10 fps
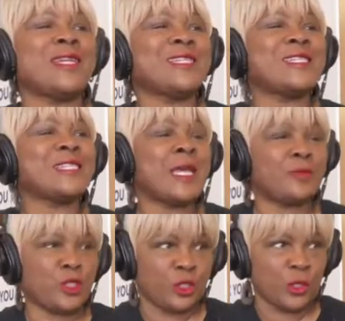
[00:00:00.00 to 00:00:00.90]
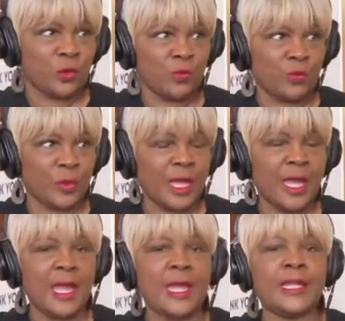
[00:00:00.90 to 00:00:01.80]
exceptional,
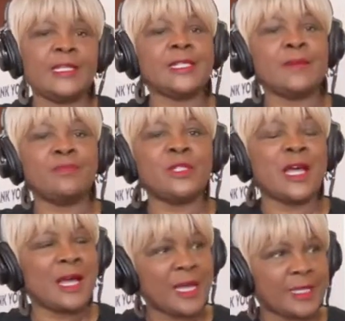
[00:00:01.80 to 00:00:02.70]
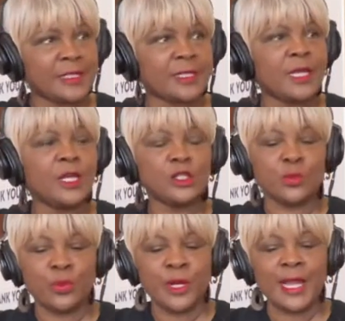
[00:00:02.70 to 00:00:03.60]
and it is up to us to
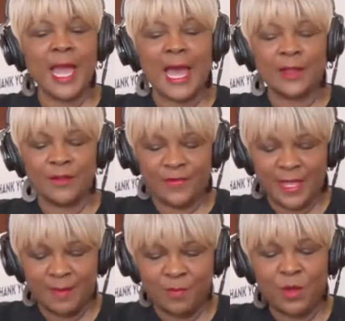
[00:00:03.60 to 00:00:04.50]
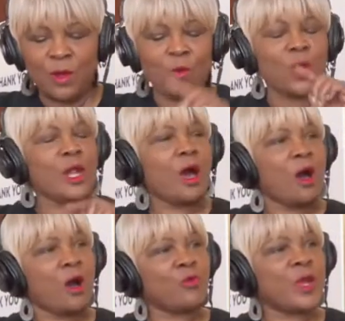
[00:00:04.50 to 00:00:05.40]
bring out of them what
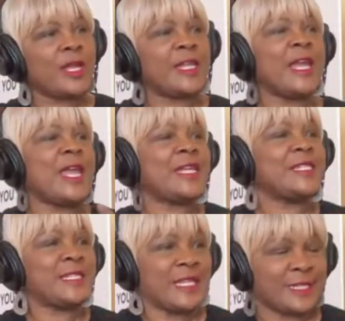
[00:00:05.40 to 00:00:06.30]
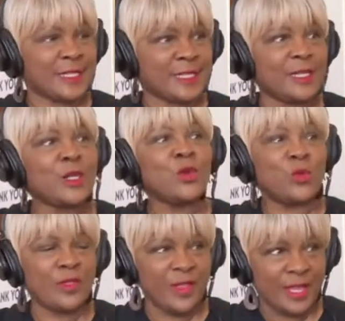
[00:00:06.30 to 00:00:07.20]
already exists
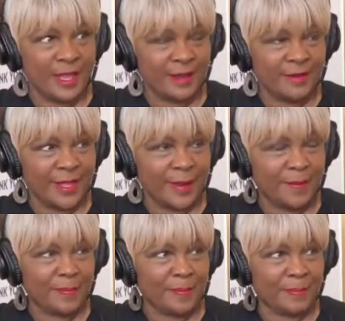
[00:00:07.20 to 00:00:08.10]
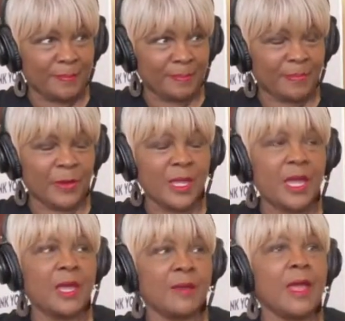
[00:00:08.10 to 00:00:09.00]
within them.
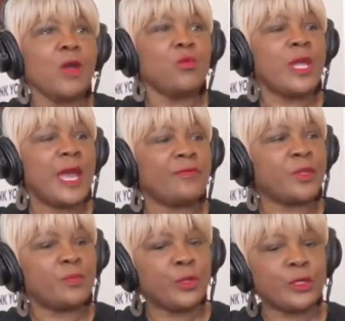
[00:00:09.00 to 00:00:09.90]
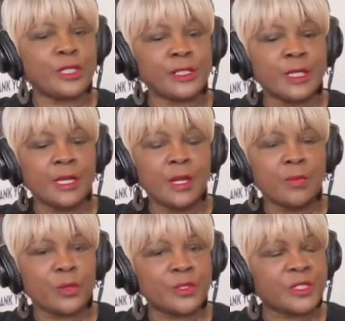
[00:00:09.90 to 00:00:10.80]
We have to put
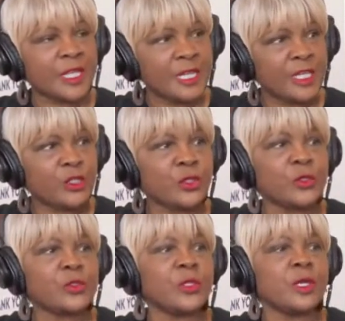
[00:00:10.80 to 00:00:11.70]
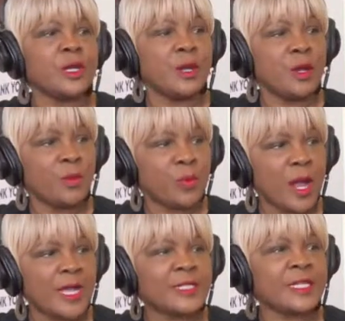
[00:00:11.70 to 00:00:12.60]
procedures,
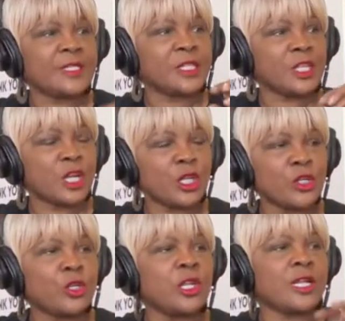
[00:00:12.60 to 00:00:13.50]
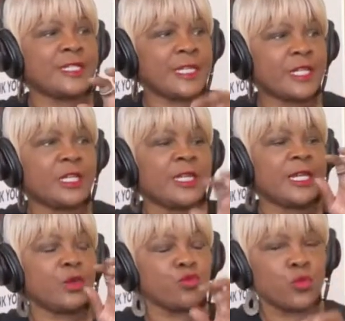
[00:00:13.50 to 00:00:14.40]
processes, clearly
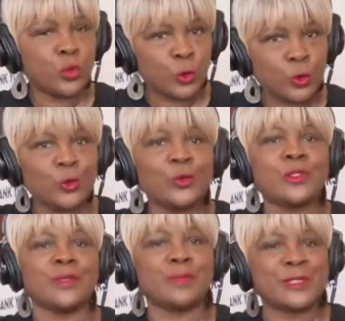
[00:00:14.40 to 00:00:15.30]
articulated rules and